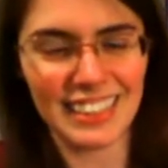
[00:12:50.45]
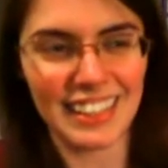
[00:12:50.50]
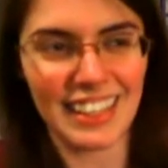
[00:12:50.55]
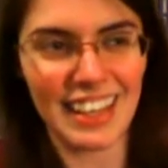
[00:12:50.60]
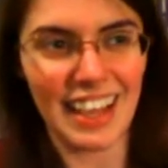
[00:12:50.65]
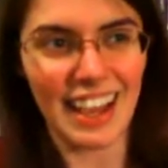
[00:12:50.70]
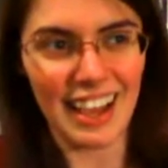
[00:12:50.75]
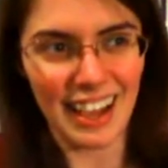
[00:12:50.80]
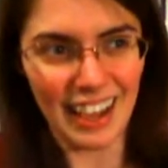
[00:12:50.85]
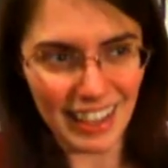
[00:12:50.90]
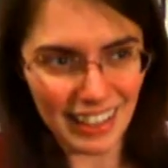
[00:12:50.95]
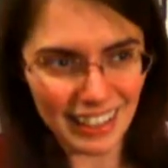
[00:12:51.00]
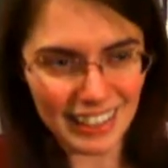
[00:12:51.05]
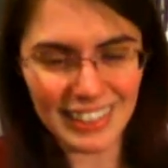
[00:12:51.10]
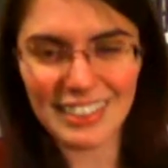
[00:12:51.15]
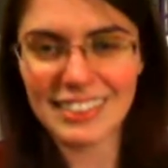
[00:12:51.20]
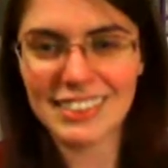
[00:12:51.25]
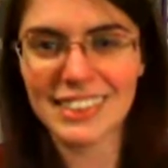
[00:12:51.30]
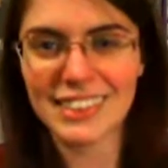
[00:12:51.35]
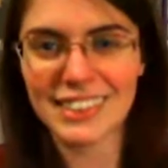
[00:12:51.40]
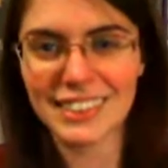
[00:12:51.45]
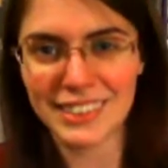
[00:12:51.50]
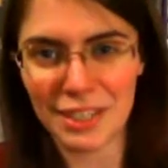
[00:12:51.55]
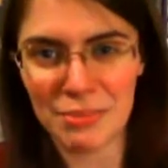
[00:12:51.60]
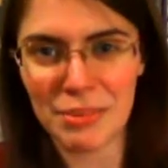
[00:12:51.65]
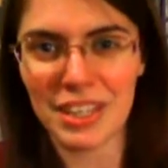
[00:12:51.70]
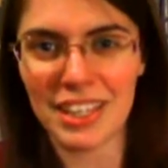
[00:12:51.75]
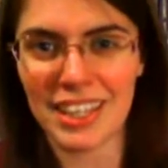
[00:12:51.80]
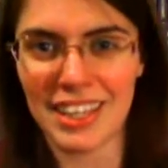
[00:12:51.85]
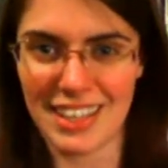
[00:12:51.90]
Like, I get a
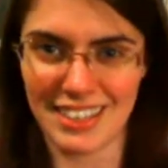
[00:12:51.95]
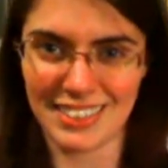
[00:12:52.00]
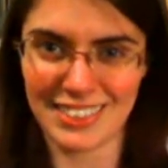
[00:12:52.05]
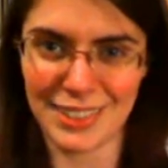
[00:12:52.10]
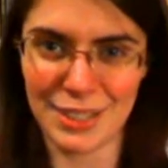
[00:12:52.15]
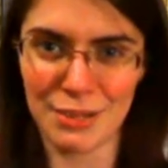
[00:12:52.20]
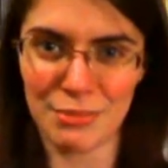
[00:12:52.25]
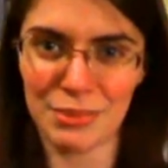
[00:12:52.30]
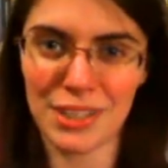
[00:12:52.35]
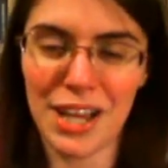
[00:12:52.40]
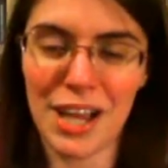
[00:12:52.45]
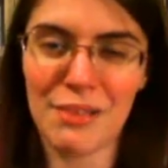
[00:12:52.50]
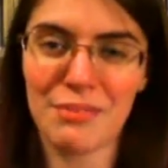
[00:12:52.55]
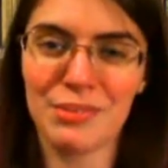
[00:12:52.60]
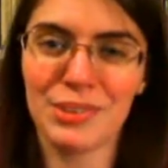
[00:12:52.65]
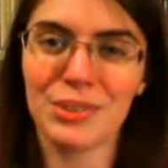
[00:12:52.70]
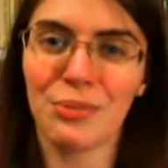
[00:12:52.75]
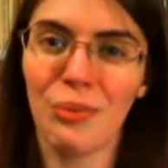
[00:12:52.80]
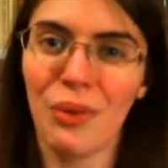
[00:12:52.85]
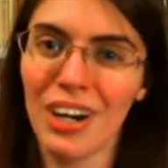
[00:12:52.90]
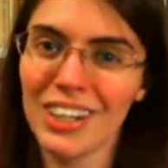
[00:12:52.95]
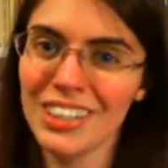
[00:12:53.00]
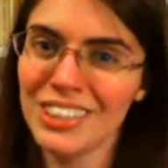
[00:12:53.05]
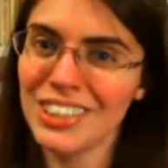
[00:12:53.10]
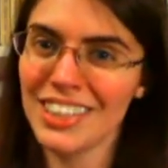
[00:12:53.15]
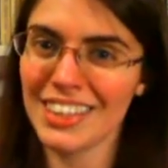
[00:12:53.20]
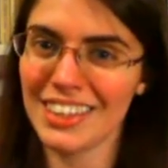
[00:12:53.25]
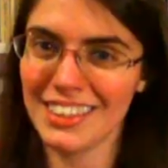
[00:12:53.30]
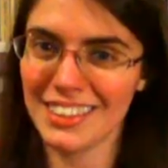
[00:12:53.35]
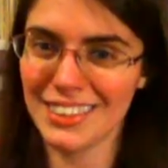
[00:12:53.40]
stomach ache sometimes
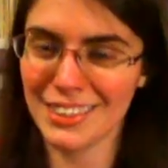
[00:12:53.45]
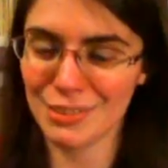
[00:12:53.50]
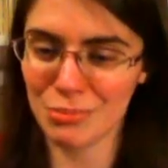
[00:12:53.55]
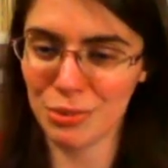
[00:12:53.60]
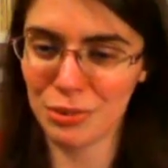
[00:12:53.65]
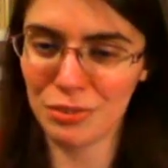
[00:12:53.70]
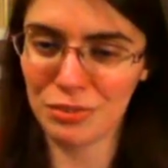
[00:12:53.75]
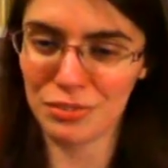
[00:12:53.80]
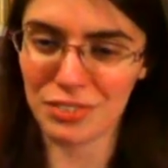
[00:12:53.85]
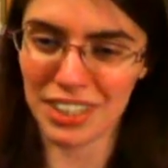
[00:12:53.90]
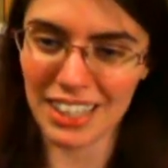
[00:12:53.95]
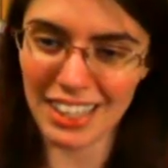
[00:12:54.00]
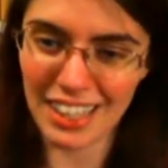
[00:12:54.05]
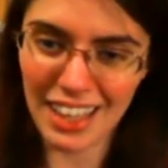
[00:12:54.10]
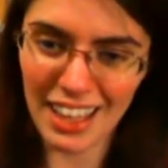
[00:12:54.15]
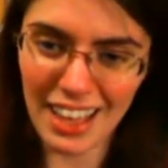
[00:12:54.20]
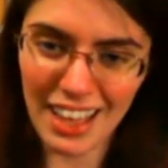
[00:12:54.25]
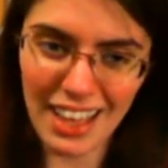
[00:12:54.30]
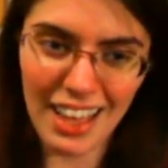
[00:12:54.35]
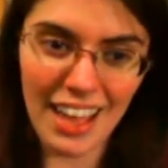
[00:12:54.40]
watching this movie.